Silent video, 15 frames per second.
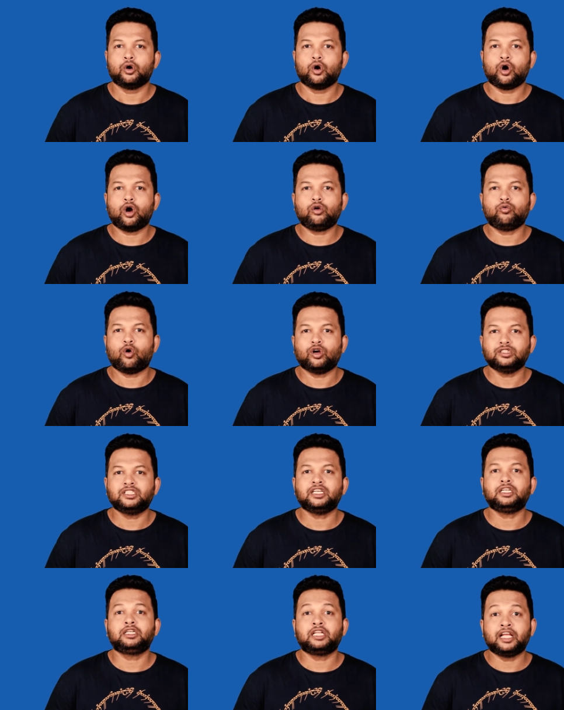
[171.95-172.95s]
Or was
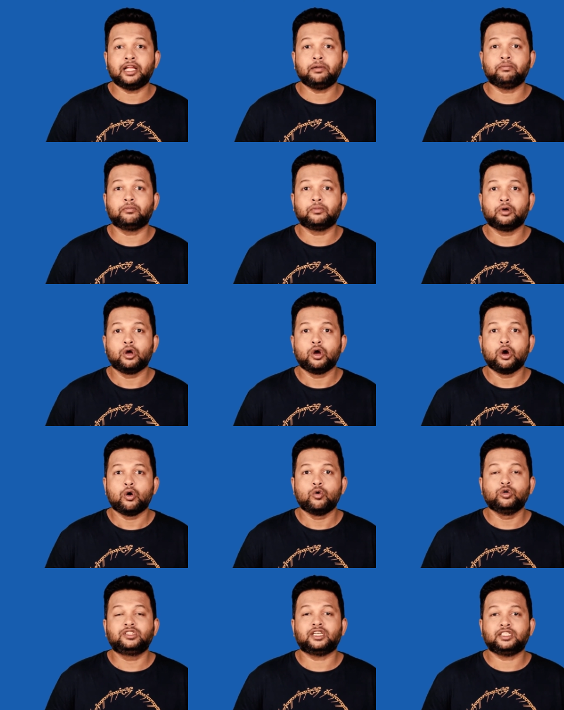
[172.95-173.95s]
it him
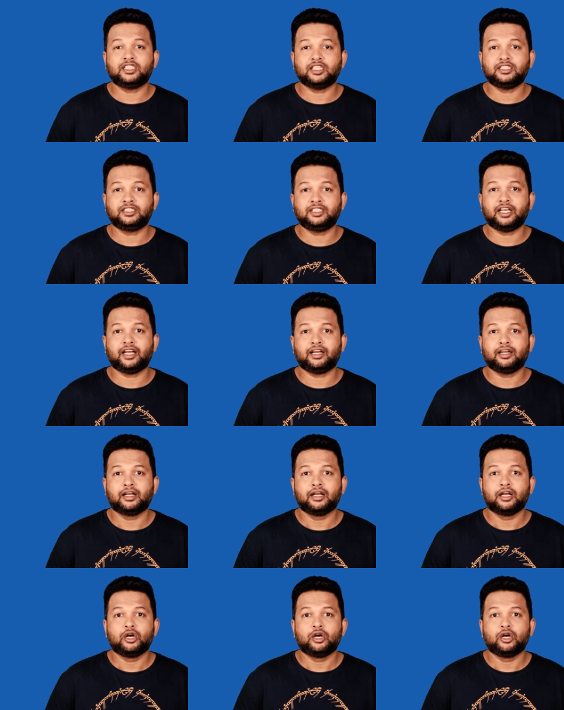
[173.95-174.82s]
who suggested